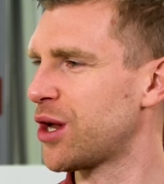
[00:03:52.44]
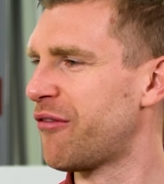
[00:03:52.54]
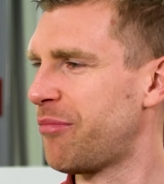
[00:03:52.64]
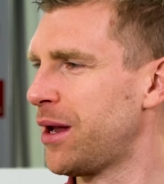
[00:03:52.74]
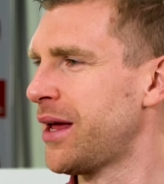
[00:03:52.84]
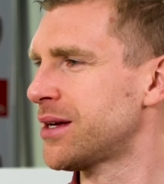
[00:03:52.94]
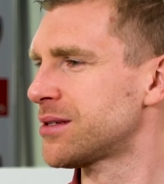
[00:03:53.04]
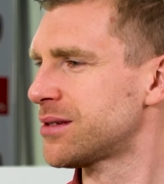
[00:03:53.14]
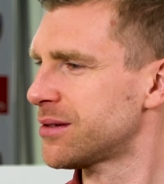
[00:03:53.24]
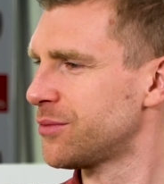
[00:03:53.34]
lot of
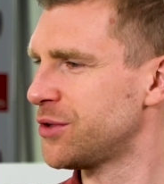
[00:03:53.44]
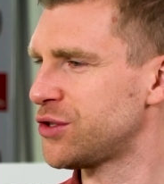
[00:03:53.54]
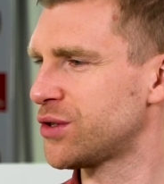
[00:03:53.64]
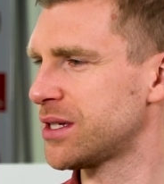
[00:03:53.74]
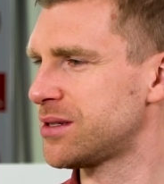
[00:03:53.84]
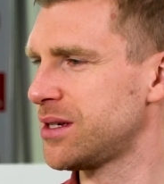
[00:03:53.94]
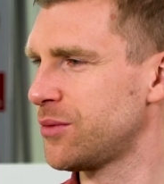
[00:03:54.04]
players, which you can see,